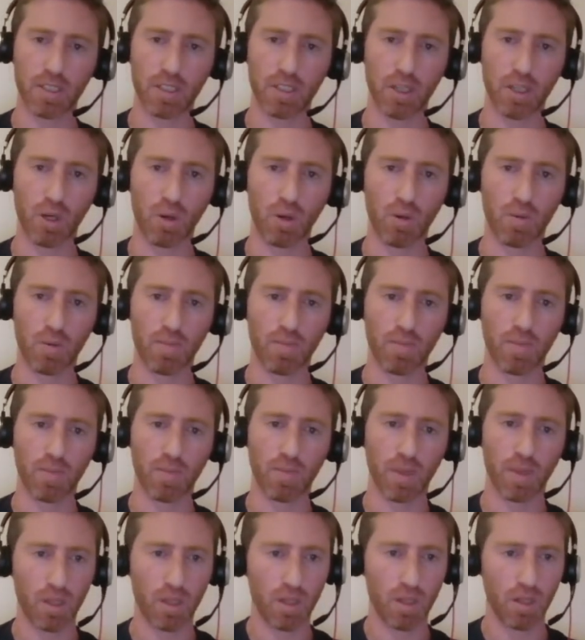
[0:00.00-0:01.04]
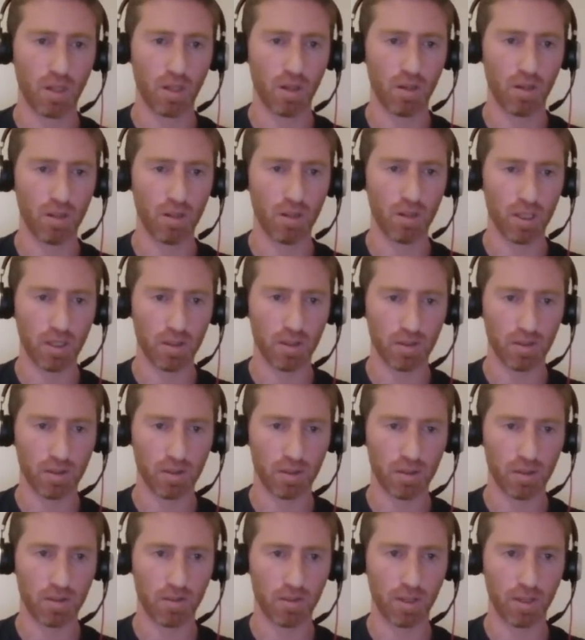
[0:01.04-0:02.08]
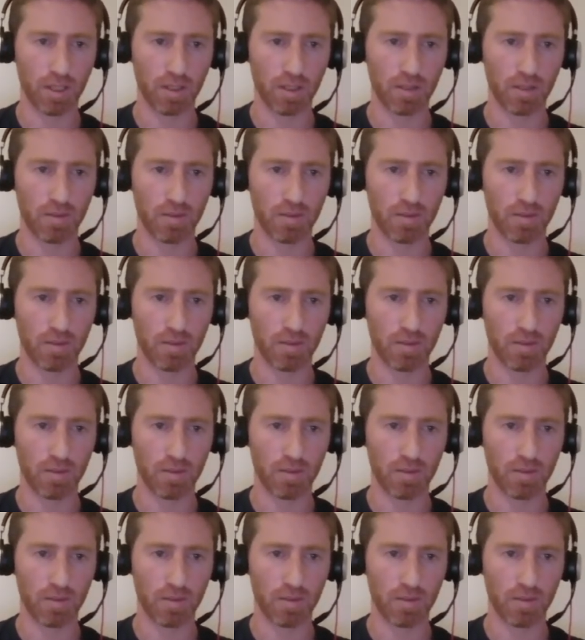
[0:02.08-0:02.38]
no. Okay, great.